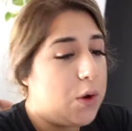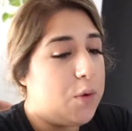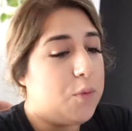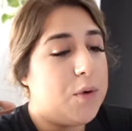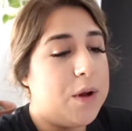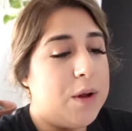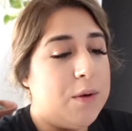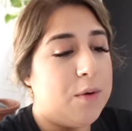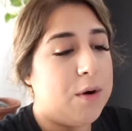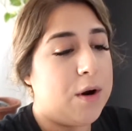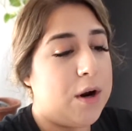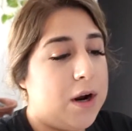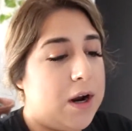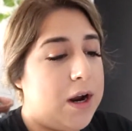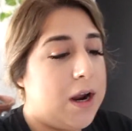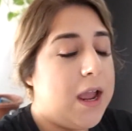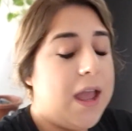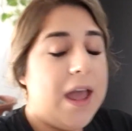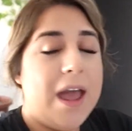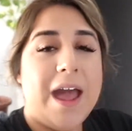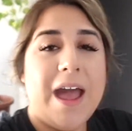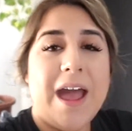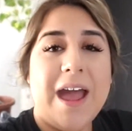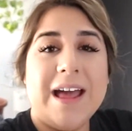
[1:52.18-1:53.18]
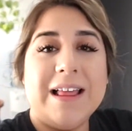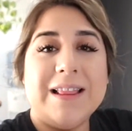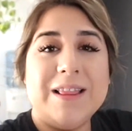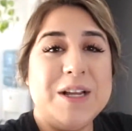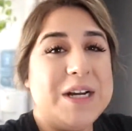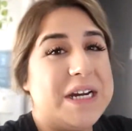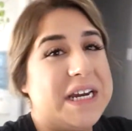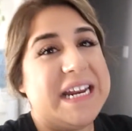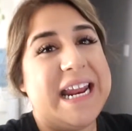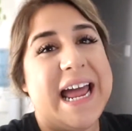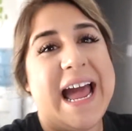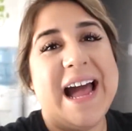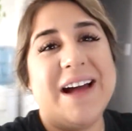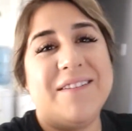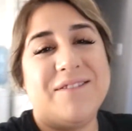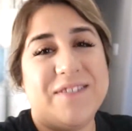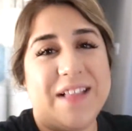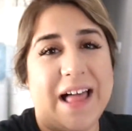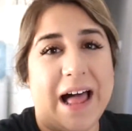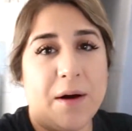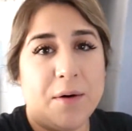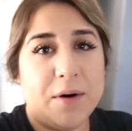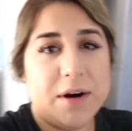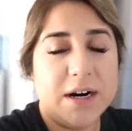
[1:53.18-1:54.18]
we were looking at
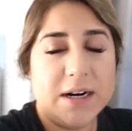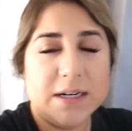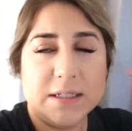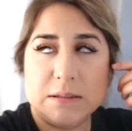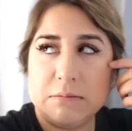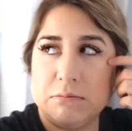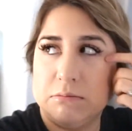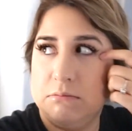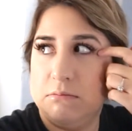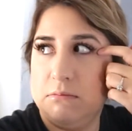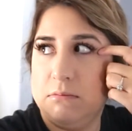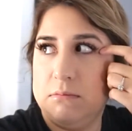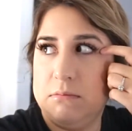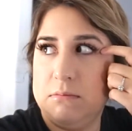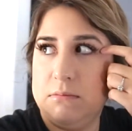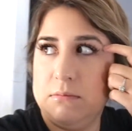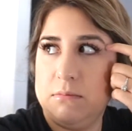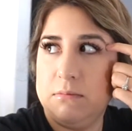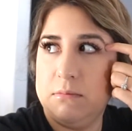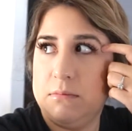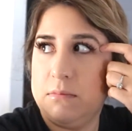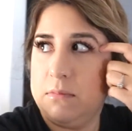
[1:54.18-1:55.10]
flowers. Oh.